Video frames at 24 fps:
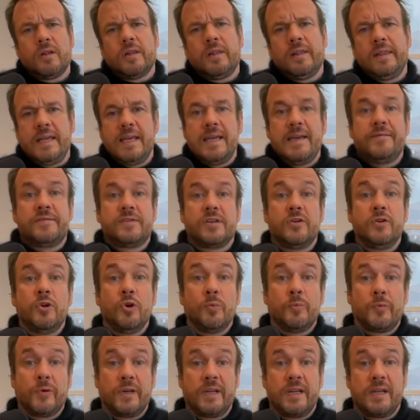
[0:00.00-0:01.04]
leaves an
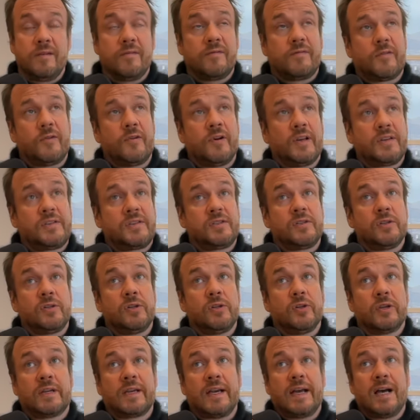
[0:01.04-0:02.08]
opening for us to
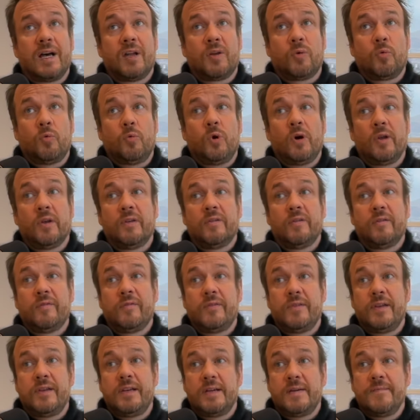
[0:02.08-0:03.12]
look at one of
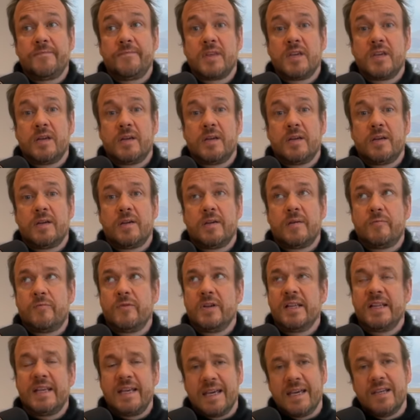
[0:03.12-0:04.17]
the
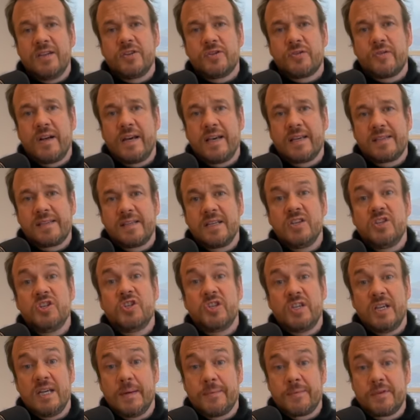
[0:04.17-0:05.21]
really interesting
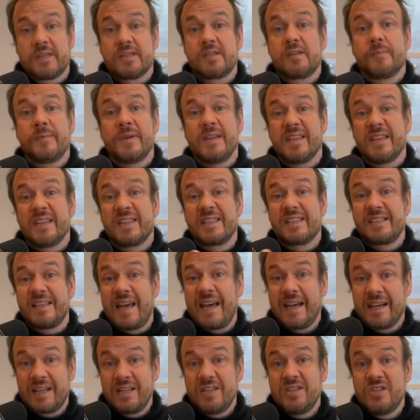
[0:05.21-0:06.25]
shapes. This will be the
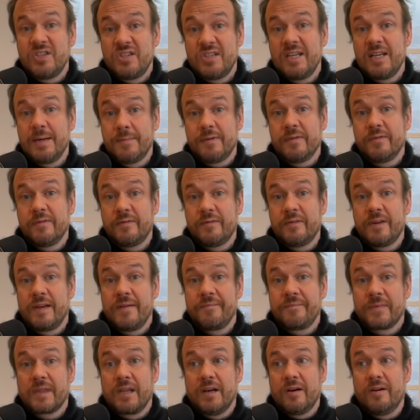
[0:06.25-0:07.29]
second shape
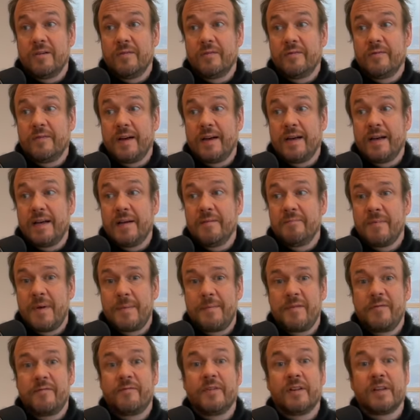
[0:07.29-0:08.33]
of
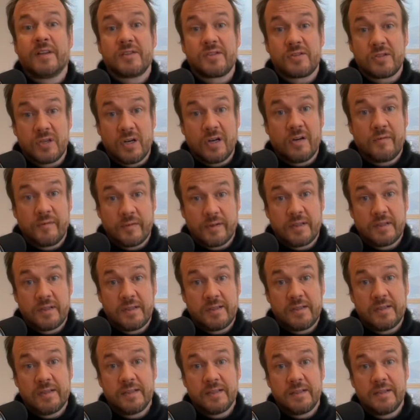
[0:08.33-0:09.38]
maybe
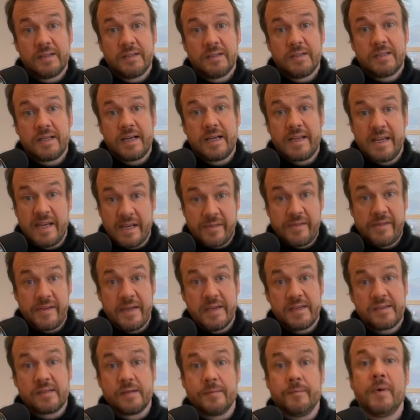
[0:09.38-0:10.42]
philosophical
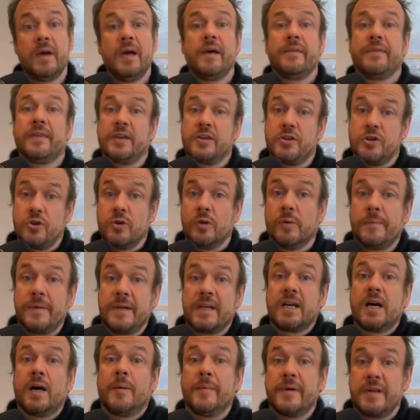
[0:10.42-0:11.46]
atheism that you'll be
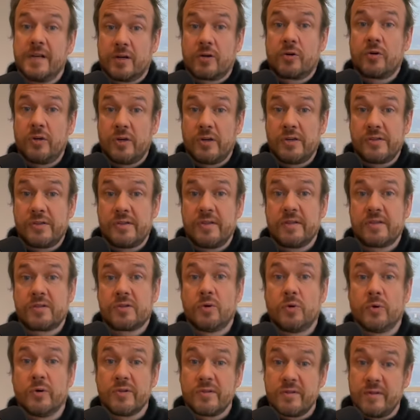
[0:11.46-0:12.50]
coming across in this
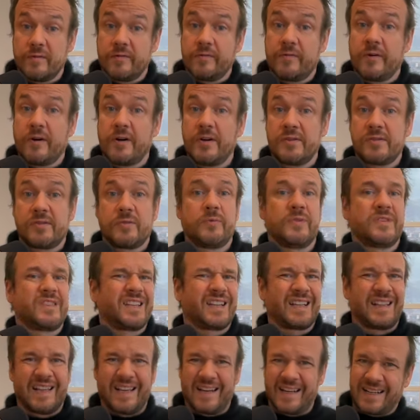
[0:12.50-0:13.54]
course. The first was the
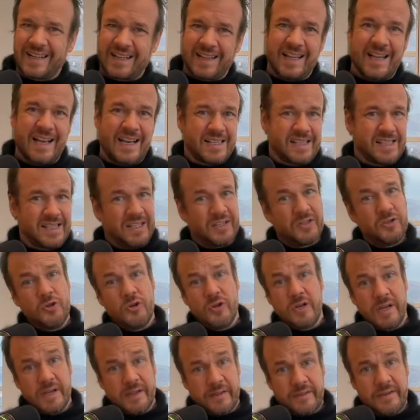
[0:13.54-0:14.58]
kind of classic
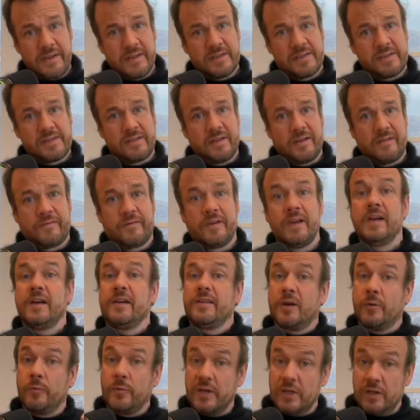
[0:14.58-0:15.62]
new atheist stuff
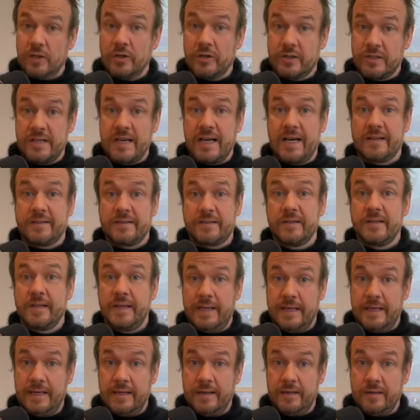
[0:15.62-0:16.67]
that we looked at
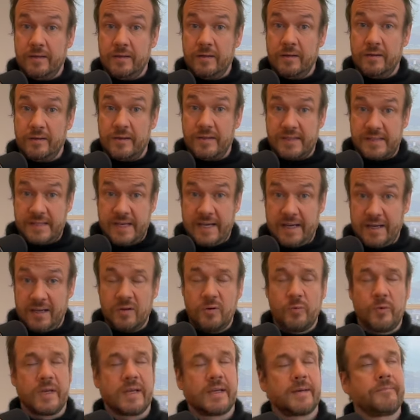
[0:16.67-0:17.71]
in the second
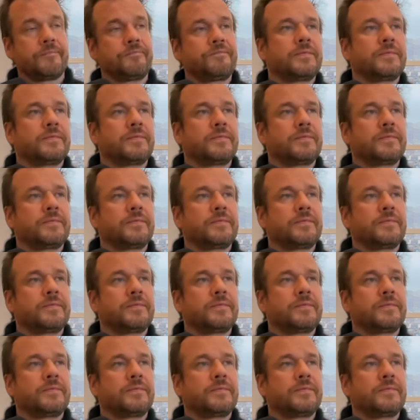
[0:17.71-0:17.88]
week.